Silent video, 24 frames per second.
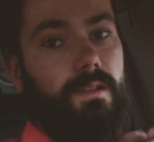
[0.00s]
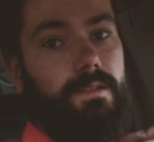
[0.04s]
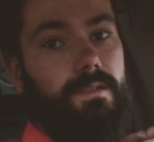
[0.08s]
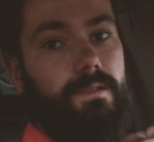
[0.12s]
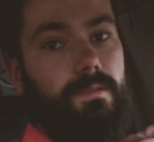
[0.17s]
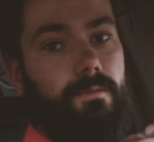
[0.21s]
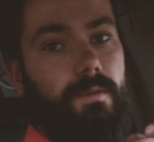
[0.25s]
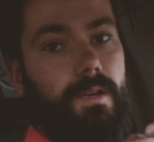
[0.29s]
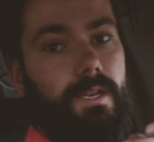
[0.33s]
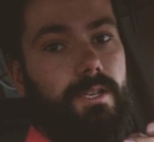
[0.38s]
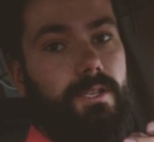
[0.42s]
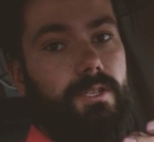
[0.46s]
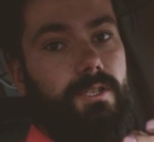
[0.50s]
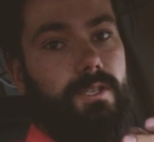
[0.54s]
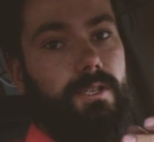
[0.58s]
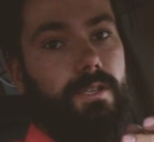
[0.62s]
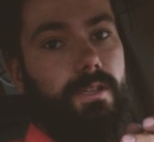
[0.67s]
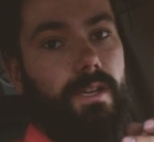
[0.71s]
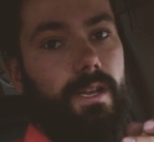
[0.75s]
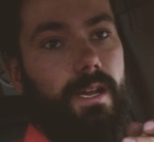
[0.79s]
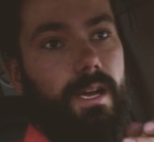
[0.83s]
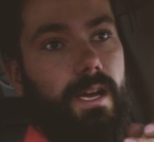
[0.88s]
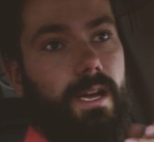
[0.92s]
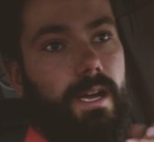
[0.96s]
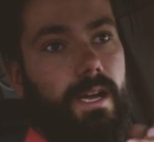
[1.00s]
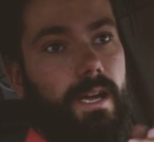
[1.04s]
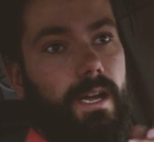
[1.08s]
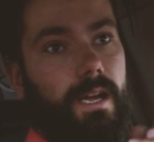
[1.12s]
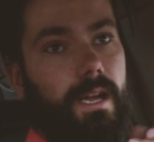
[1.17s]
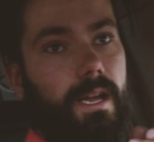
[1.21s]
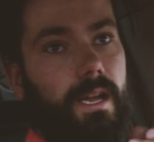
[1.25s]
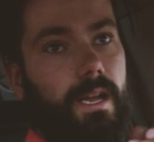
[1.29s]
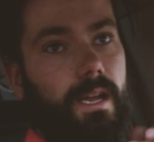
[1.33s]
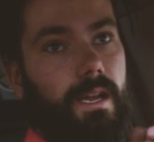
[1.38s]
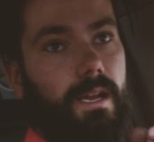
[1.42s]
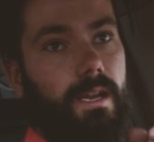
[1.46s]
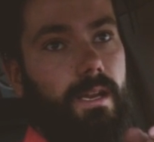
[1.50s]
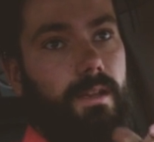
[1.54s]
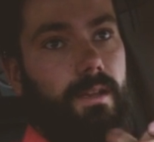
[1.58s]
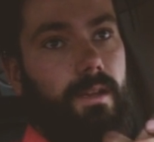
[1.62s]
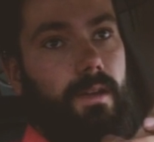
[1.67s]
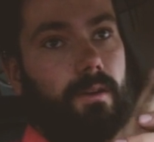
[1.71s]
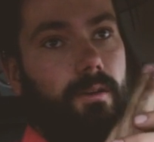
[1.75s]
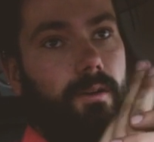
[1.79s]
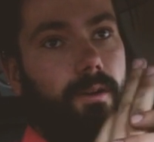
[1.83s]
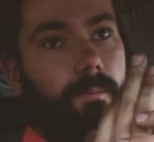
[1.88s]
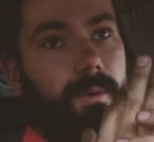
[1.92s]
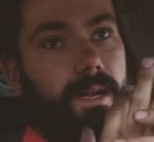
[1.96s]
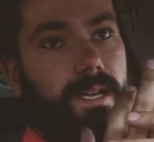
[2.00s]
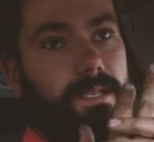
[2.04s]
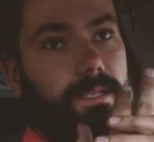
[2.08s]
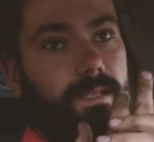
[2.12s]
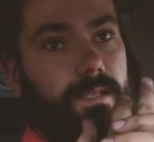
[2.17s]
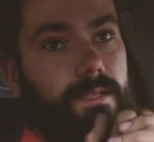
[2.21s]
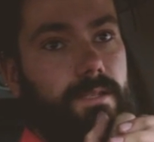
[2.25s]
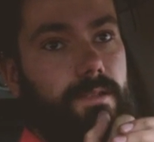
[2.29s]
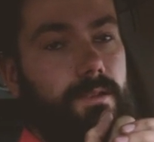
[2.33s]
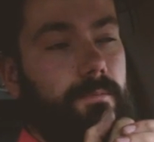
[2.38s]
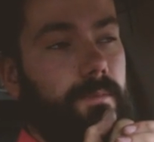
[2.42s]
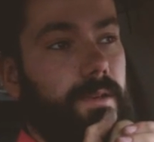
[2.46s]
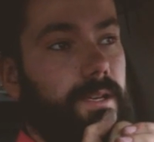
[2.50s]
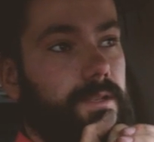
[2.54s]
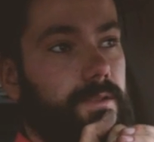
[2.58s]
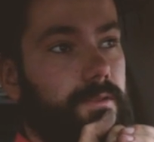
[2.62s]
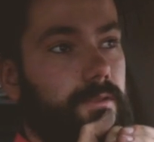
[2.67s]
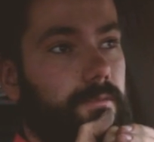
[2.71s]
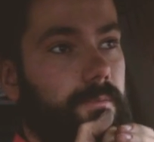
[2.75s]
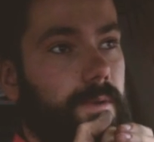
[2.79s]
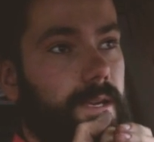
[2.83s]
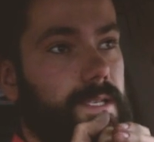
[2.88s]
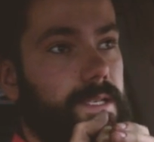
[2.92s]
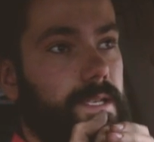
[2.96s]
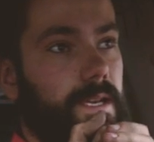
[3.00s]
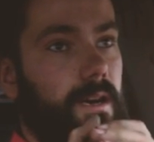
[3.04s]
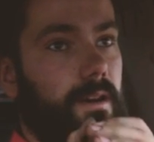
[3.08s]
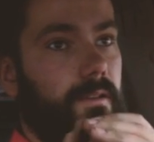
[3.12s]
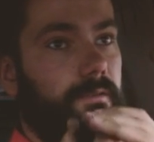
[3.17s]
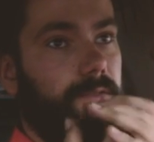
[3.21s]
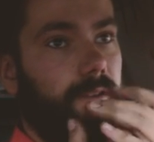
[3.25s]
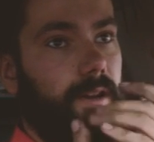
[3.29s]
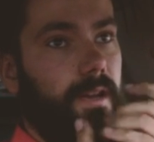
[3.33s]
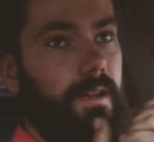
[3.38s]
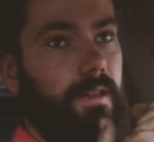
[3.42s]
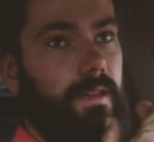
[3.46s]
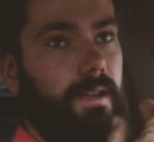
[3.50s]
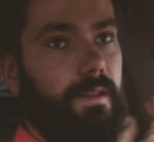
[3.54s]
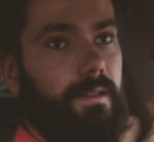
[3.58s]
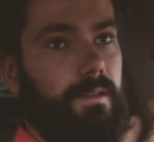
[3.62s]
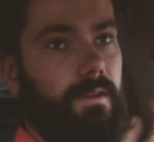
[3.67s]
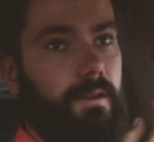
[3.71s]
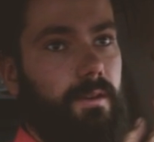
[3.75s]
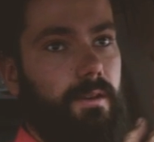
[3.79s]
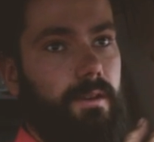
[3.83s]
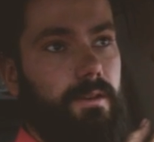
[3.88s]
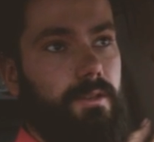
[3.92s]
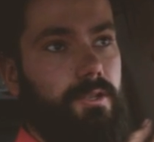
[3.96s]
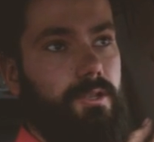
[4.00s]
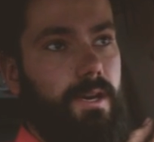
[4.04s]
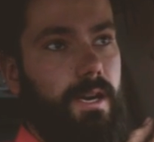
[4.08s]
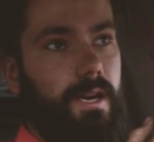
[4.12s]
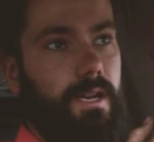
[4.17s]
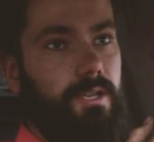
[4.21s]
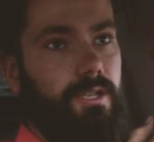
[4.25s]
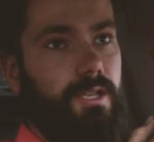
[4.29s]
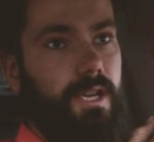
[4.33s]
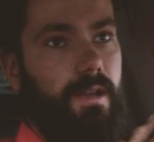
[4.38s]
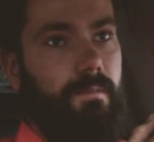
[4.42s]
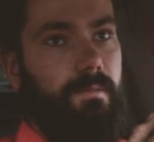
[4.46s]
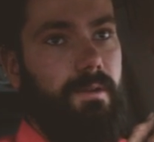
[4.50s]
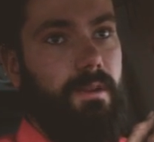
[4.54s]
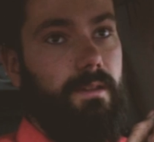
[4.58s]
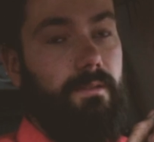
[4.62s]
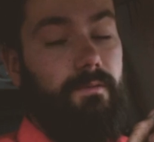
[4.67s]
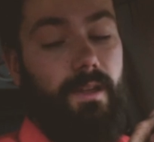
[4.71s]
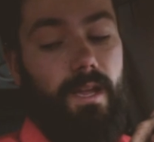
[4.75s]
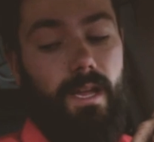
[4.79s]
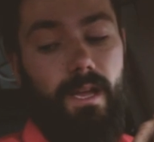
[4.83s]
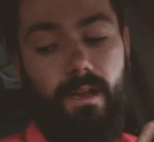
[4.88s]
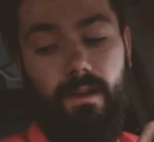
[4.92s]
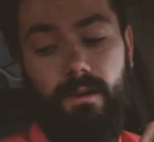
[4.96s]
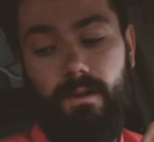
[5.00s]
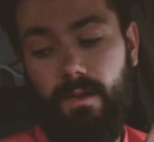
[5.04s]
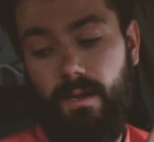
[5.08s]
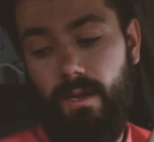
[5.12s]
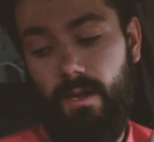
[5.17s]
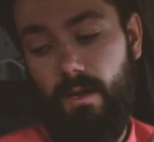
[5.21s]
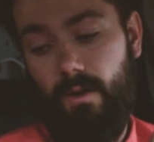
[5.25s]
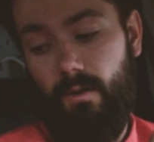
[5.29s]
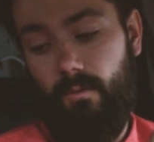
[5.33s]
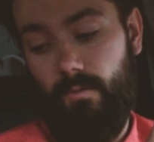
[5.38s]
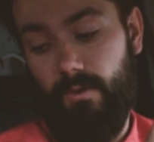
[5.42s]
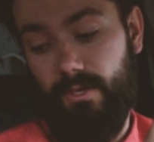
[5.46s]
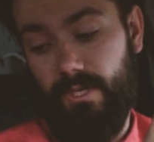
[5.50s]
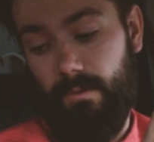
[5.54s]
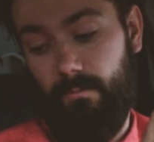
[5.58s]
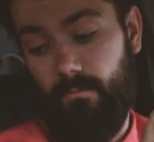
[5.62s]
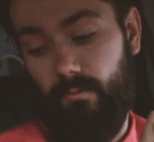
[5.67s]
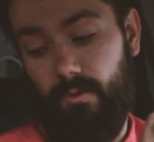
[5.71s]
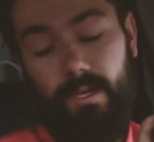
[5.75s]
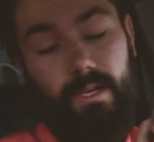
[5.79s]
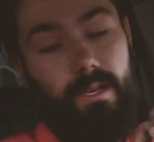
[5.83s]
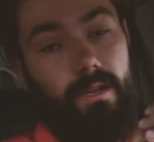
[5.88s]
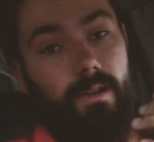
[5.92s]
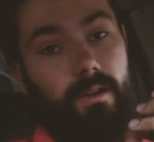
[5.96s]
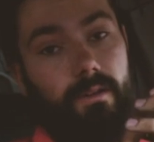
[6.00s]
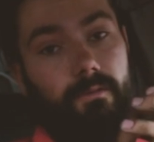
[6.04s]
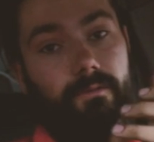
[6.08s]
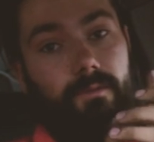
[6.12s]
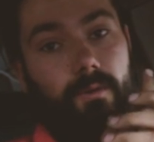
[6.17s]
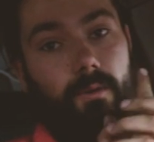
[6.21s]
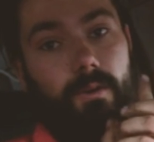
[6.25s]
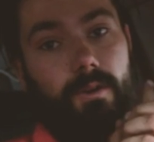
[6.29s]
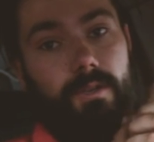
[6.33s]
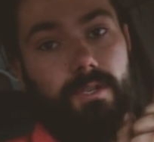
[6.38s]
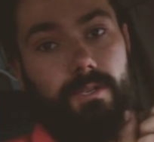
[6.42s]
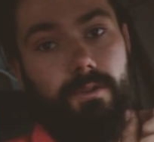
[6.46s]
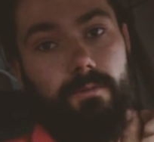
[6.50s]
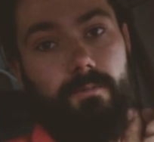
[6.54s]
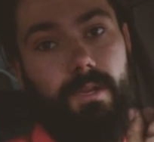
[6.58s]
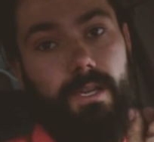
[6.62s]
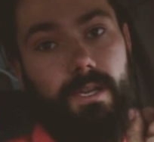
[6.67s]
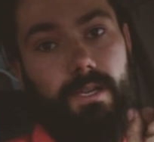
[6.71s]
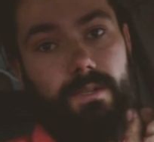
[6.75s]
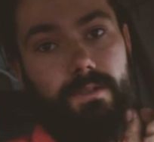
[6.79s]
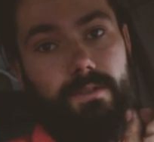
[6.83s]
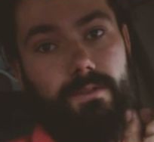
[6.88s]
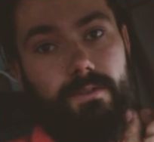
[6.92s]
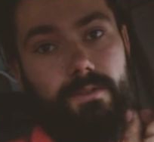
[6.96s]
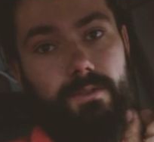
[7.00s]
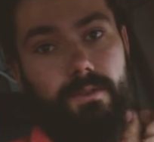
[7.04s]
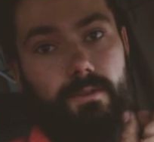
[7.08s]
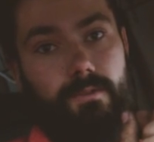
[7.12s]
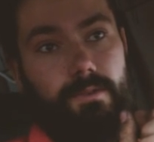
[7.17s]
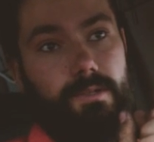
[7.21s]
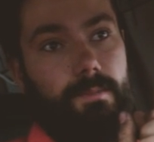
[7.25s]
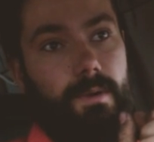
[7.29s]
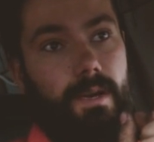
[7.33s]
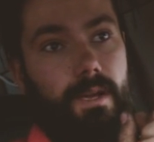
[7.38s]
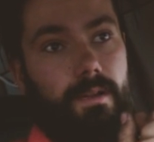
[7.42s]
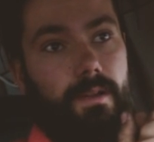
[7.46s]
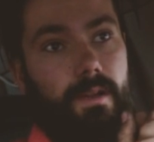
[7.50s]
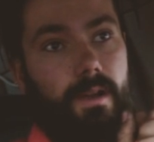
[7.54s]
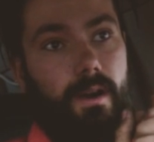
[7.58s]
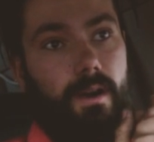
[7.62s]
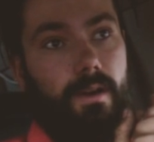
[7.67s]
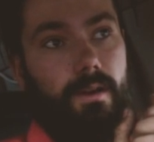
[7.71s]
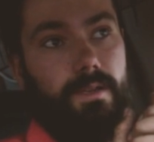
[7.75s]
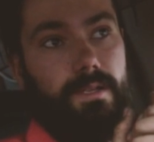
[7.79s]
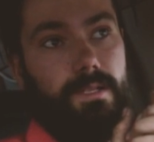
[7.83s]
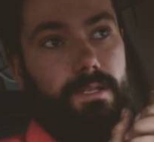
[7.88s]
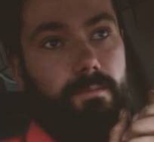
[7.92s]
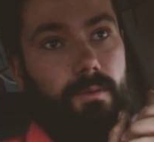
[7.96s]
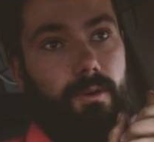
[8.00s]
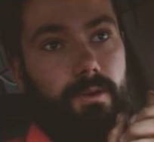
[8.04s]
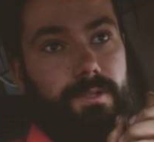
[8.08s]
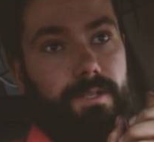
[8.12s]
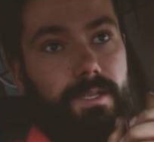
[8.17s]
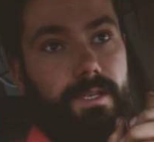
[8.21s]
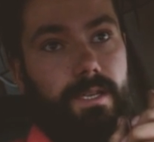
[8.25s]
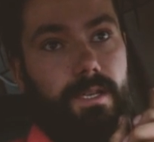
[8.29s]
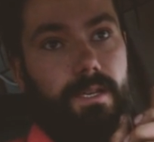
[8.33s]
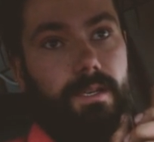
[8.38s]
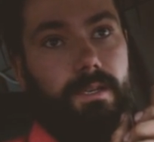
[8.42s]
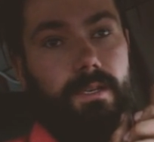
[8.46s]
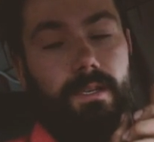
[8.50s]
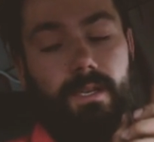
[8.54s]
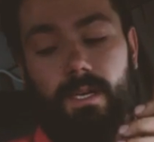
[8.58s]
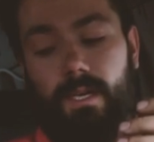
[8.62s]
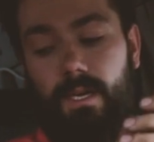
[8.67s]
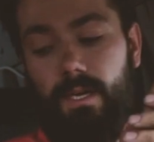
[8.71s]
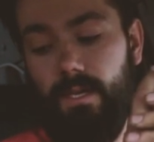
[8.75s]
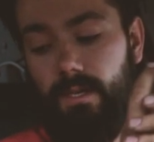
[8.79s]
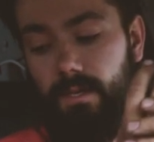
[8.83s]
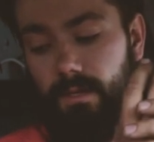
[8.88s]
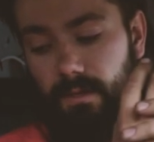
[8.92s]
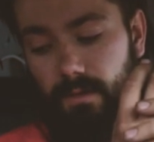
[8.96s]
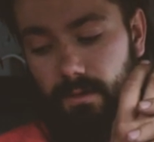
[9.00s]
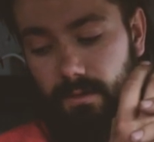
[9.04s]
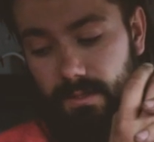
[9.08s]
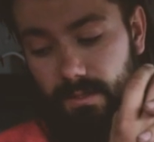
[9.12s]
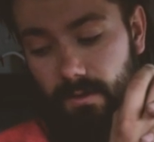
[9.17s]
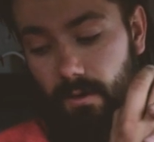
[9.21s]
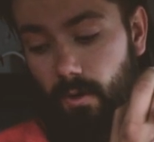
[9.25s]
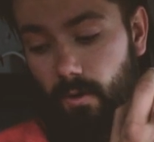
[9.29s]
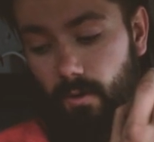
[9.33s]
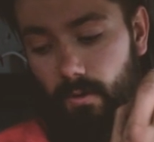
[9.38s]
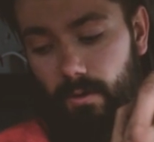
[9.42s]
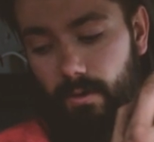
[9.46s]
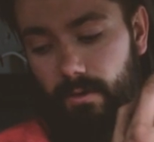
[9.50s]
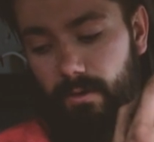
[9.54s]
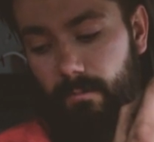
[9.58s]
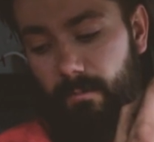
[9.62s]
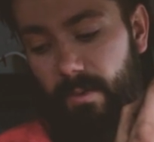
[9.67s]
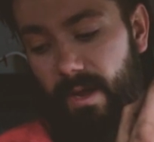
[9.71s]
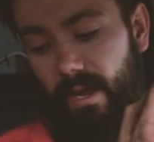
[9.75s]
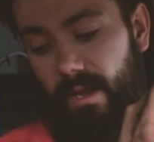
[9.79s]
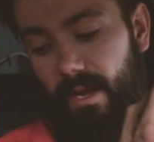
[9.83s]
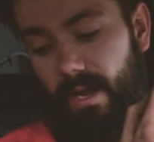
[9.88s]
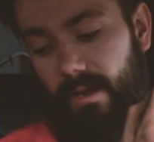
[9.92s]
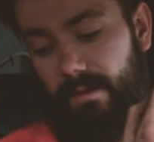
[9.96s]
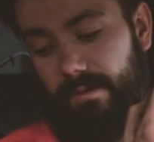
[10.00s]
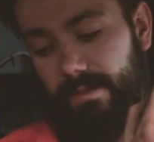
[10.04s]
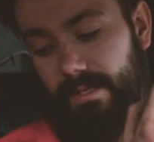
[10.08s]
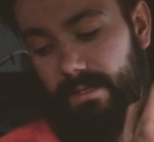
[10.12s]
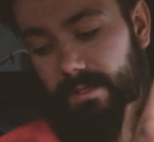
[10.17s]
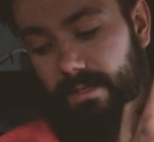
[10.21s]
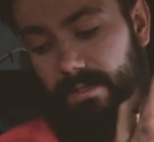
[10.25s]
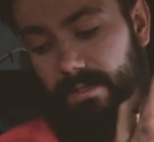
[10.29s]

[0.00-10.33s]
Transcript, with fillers: To which the guy, the owner basically told me to screw myself and that they're gonna try and jam it in the van, which I'm really looking forward to because there's no spot in the harness to bolt it in. There's a hole in the bell housing